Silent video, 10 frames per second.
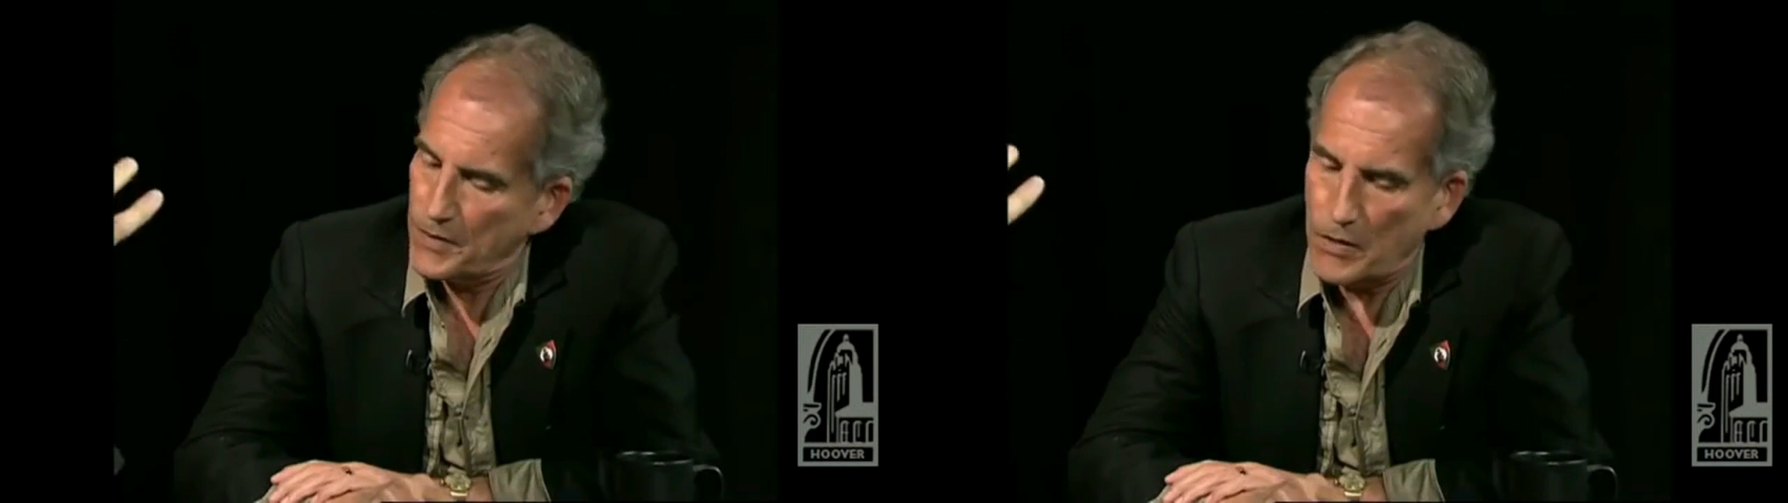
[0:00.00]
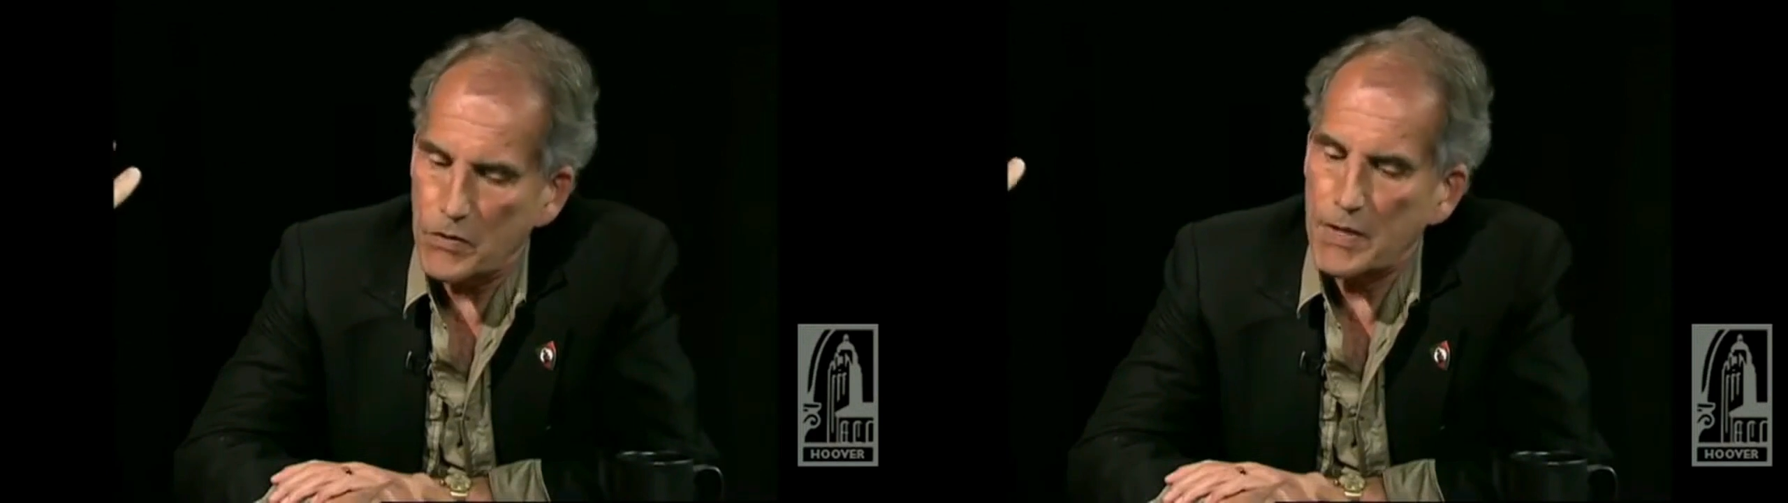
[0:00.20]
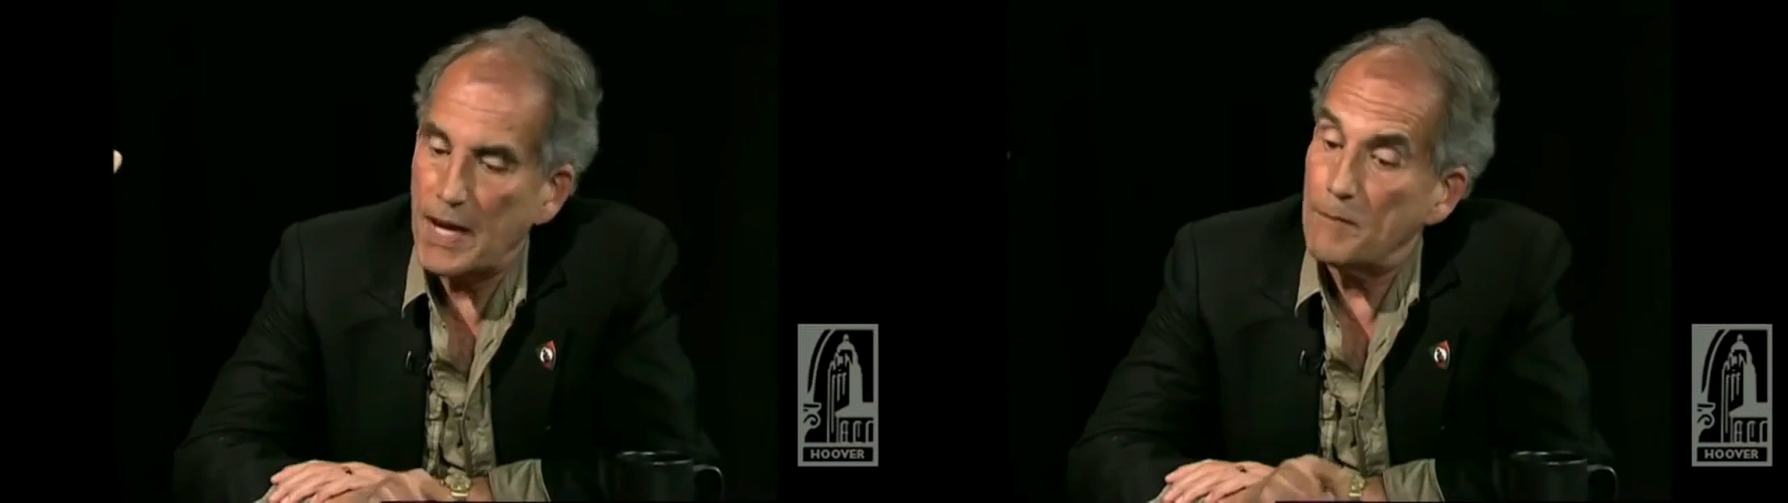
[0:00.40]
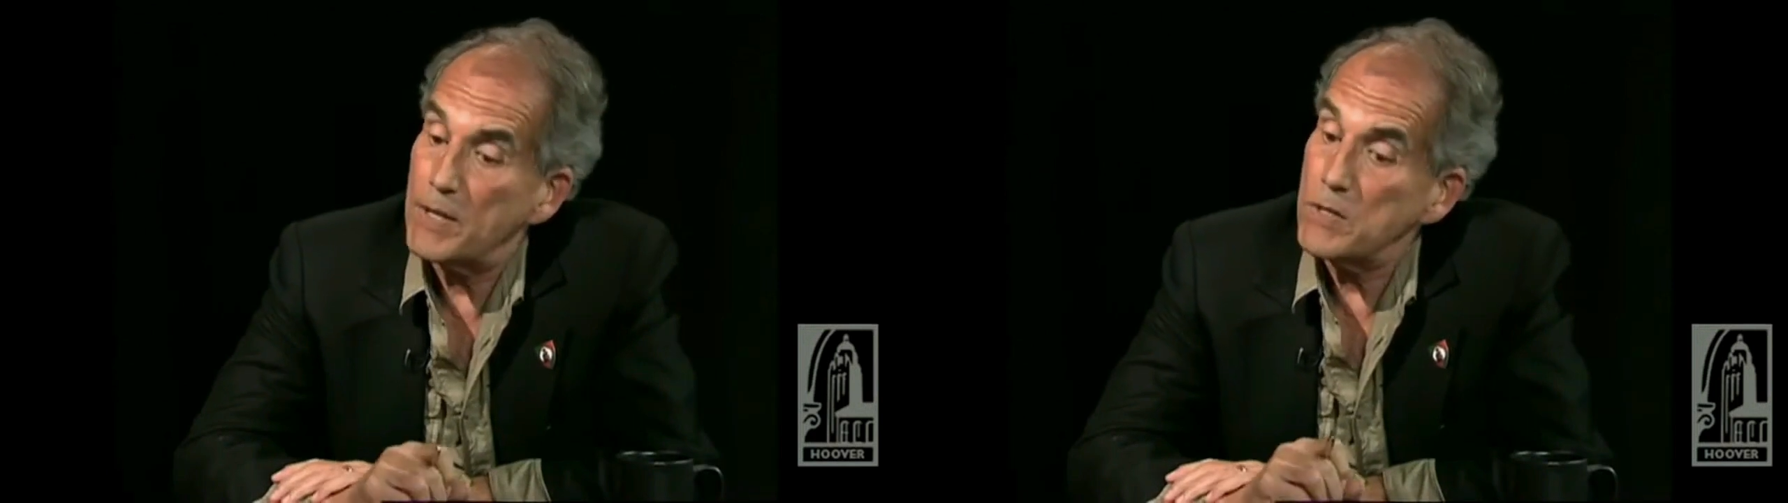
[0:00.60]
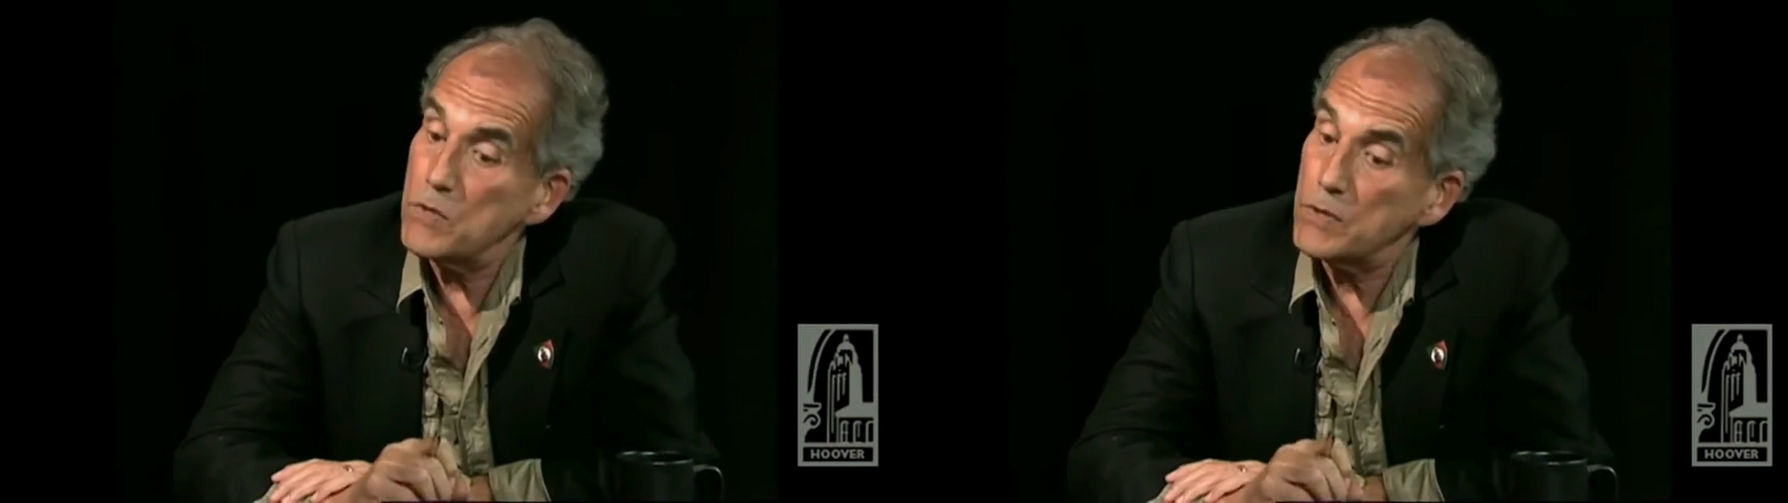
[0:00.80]
No, you can't.
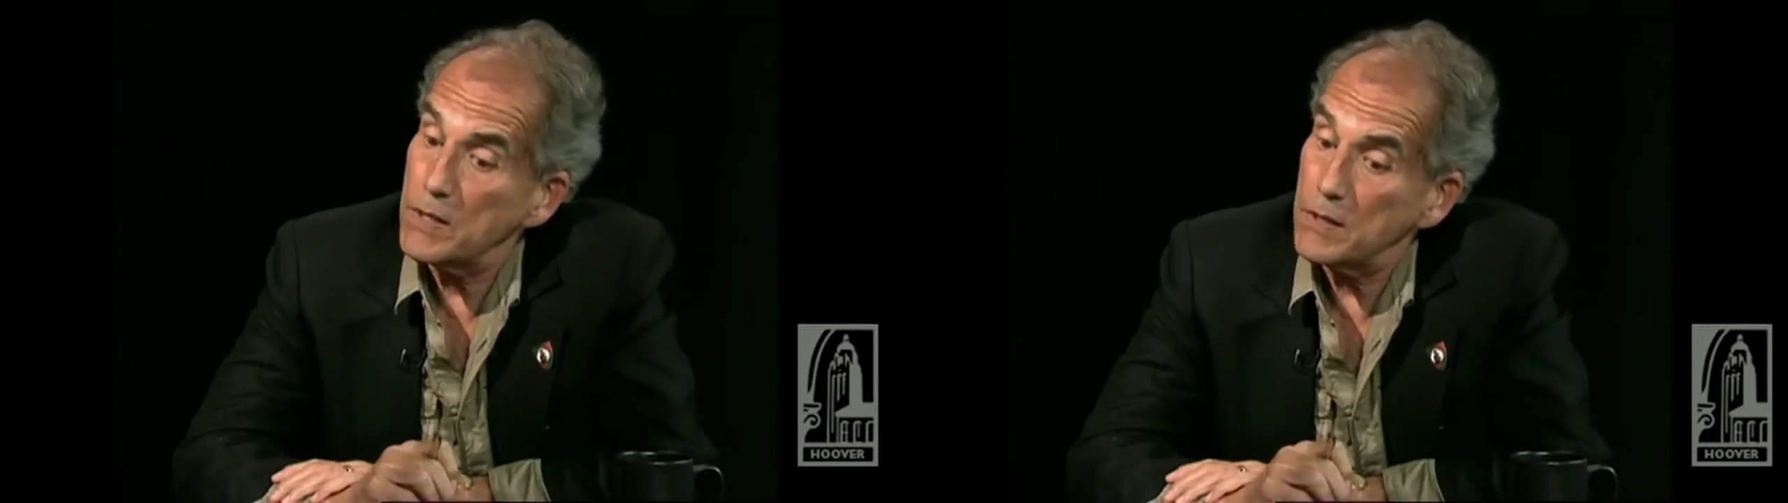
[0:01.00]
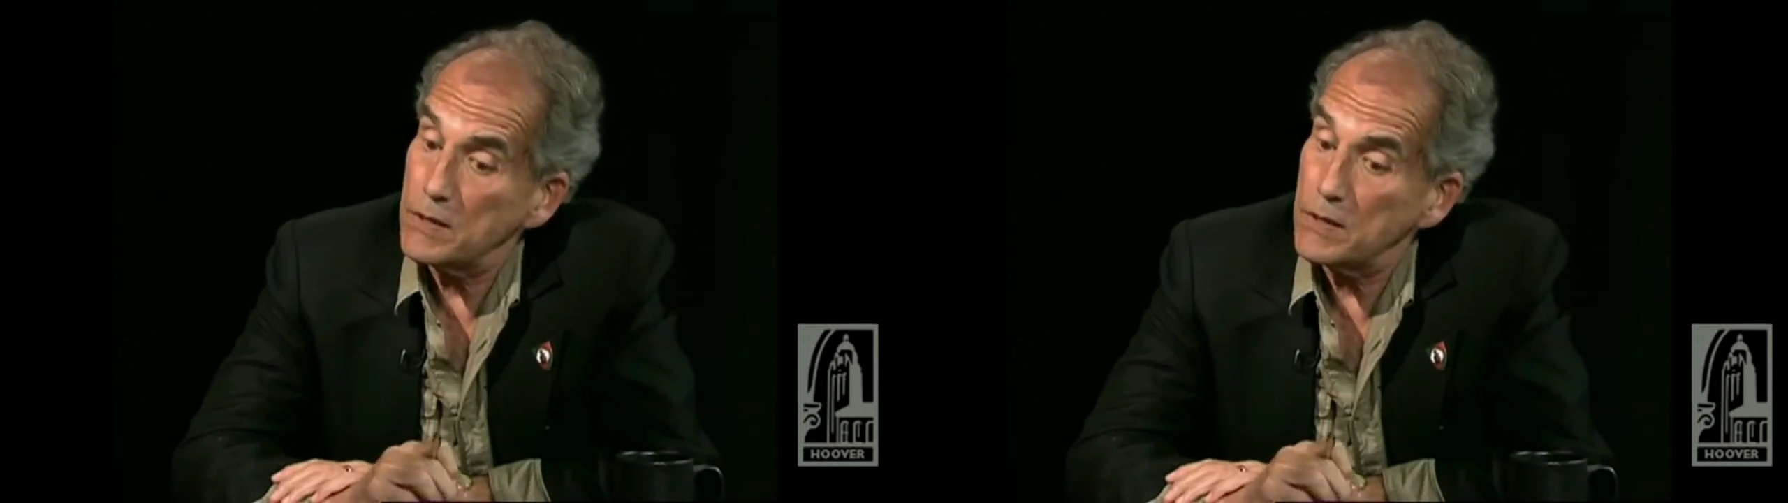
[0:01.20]
But you can